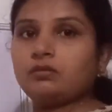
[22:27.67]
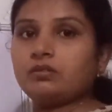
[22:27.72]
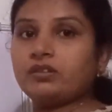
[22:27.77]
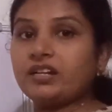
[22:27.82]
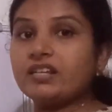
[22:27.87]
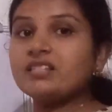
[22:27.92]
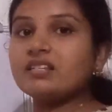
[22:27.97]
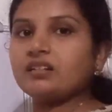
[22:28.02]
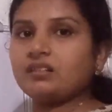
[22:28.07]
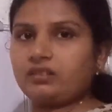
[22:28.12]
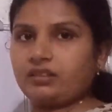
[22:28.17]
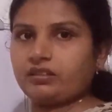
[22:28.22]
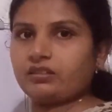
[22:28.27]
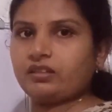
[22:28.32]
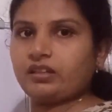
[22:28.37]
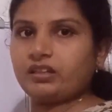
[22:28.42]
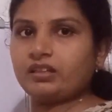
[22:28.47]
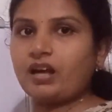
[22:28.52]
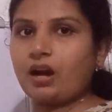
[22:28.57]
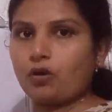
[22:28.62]
result
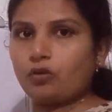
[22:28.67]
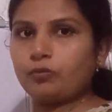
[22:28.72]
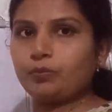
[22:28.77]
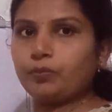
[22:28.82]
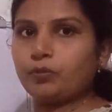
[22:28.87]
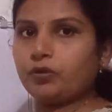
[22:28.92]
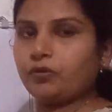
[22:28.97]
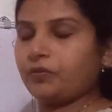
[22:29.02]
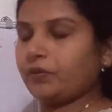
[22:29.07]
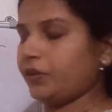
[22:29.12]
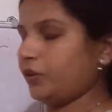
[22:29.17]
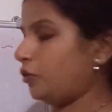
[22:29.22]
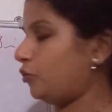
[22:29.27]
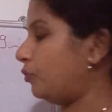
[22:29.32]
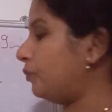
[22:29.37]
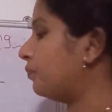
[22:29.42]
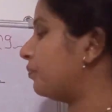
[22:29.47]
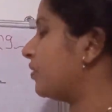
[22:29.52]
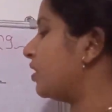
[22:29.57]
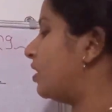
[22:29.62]
in the output window.
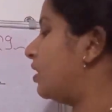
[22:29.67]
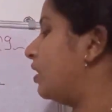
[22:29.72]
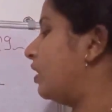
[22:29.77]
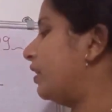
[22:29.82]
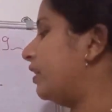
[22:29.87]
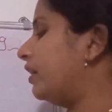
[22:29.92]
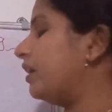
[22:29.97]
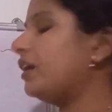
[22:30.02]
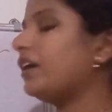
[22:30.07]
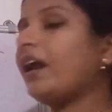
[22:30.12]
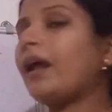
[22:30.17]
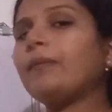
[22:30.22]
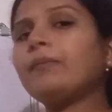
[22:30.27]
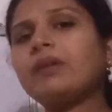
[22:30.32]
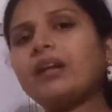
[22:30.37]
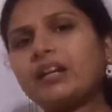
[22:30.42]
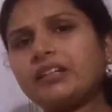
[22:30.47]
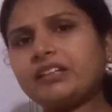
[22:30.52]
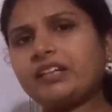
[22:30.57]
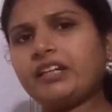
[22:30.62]
Here I
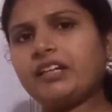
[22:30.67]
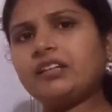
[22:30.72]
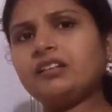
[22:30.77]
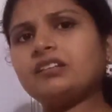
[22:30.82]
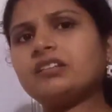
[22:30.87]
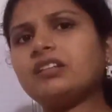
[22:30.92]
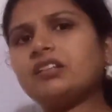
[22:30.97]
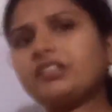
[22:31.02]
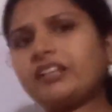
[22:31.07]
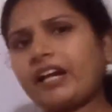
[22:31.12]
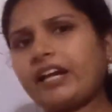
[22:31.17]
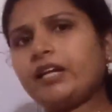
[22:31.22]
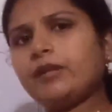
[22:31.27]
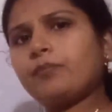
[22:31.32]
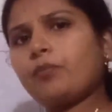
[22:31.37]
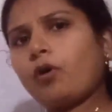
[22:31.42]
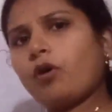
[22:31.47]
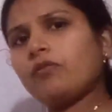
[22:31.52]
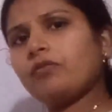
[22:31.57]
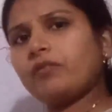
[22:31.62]
am getting the
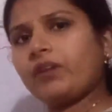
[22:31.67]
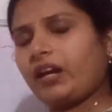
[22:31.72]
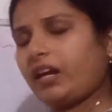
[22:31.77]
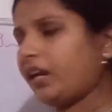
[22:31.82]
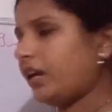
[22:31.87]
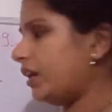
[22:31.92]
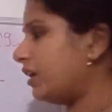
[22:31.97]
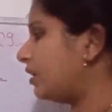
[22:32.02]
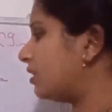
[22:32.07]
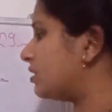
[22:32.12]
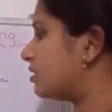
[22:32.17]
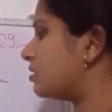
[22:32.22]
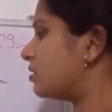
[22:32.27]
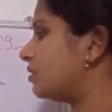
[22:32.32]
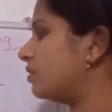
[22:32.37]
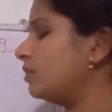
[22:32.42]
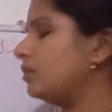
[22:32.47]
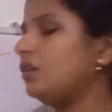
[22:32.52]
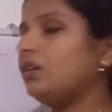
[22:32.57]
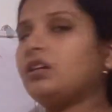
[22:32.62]
type of a
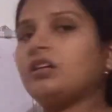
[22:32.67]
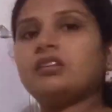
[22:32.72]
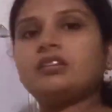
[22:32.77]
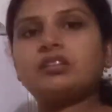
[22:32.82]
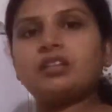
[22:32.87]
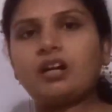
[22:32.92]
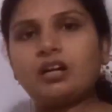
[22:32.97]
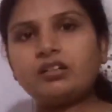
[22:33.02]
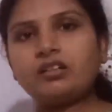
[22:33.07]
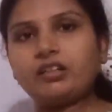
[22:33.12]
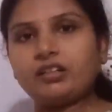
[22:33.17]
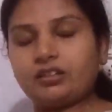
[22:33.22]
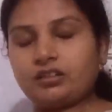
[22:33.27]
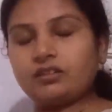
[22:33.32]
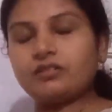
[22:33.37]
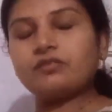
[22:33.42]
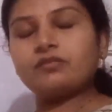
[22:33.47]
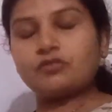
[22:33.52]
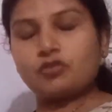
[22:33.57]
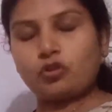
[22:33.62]
is
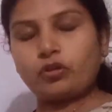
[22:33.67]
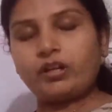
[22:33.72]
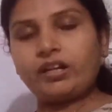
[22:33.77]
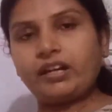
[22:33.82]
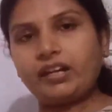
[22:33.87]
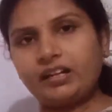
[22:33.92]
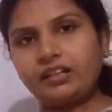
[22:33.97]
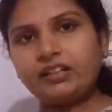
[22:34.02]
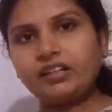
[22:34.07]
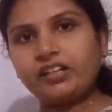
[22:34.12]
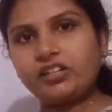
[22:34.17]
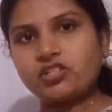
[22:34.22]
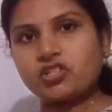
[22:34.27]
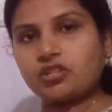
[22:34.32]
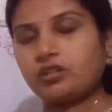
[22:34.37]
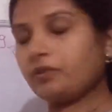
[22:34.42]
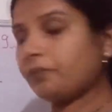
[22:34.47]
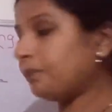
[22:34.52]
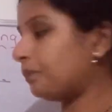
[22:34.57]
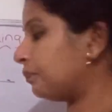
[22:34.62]

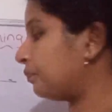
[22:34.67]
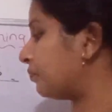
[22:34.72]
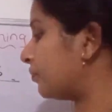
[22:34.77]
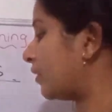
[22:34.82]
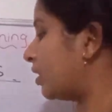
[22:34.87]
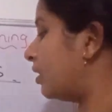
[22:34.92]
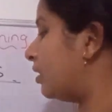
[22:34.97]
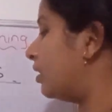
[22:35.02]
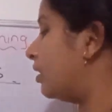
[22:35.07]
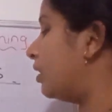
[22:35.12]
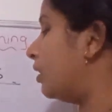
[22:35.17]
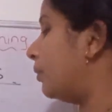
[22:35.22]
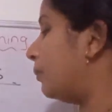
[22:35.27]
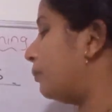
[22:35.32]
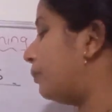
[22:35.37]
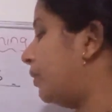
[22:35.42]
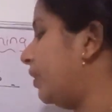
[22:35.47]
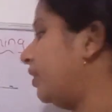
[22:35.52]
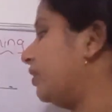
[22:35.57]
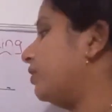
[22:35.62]
integer,
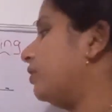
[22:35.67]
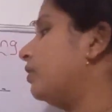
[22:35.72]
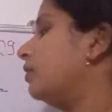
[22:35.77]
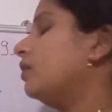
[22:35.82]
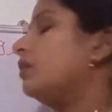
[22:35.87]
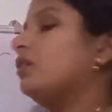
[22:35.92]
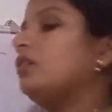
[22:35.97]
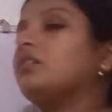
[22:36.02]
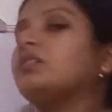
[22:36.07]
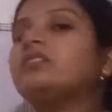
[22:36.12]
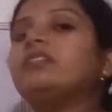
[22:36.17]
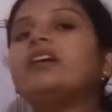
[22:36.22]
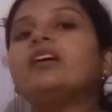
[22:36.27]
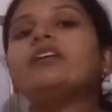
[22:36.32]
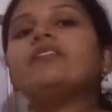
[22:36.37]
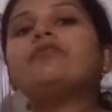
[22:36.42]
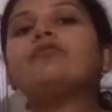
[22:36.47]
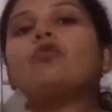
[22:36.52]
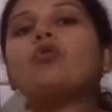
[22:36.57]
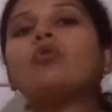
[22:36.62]
but
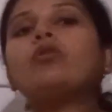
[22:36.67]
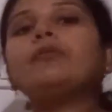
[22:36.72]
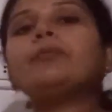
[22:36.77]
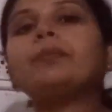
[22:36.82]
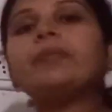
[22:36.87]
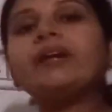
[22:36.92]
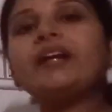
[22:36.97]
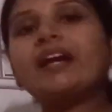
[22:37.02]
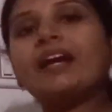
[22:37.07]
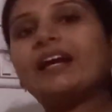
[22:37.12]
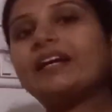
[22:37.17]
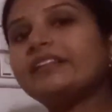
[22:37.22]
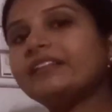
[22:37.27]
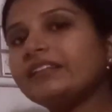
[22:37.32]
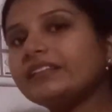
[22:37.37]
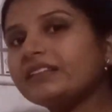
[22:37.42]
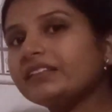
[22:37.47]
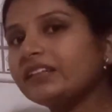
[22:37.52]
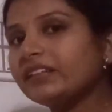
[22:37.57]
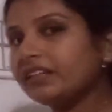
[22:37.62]
there won't be
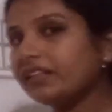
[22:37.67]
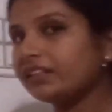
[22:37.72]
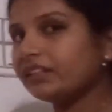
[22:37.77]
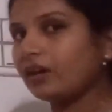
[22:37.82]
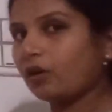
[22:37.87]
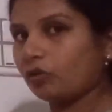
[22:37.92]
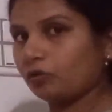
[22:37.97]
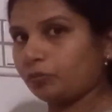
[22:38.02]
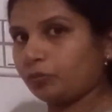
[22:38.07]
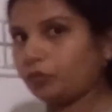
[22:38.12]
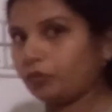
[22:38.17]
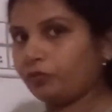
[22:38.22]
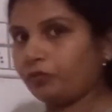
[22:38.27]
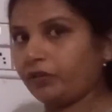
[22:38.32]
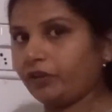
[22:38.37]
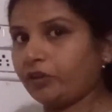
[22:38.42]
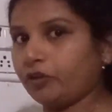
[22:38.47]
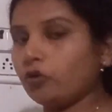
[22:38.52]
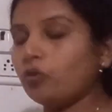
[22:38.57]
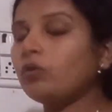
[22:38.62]
anything in the output
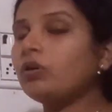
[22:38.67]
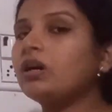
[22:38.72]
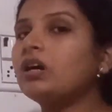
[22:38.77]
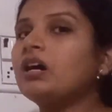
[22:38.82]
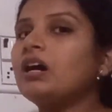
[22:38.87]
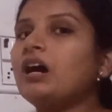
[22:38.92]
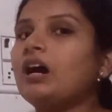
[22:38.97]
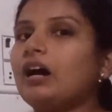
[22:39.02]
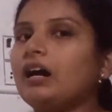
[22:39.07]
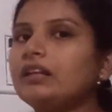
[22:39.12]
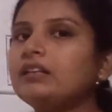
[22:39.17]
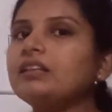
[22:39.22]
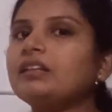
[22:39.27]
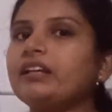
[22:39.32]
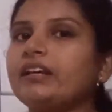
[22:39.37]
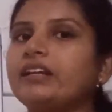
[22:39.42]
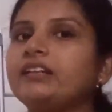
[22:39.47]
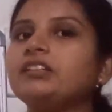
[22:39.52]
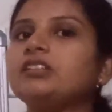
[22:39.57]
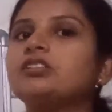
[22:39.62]
window
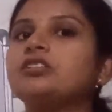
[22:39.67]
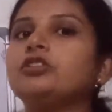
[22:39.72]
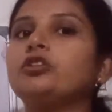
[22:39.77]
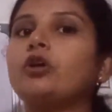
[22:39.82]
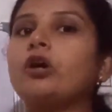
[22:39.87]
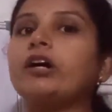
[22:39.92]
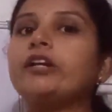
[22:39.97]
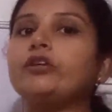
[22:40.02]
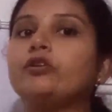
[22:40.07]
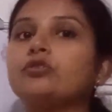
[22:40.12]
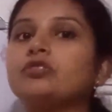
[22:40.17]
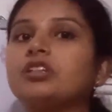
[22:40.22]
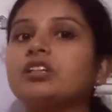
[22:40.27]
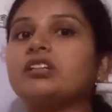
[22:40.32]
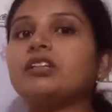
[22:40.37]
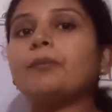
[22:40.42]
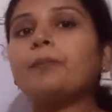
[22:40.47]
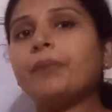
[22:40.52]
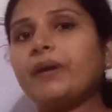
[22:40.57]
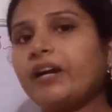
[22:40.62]
unless you are
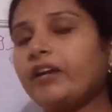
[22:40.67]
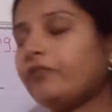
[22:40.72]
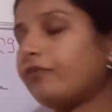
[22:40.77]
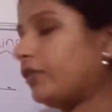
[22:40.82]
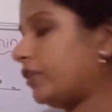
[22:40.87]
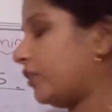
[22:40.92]
using the print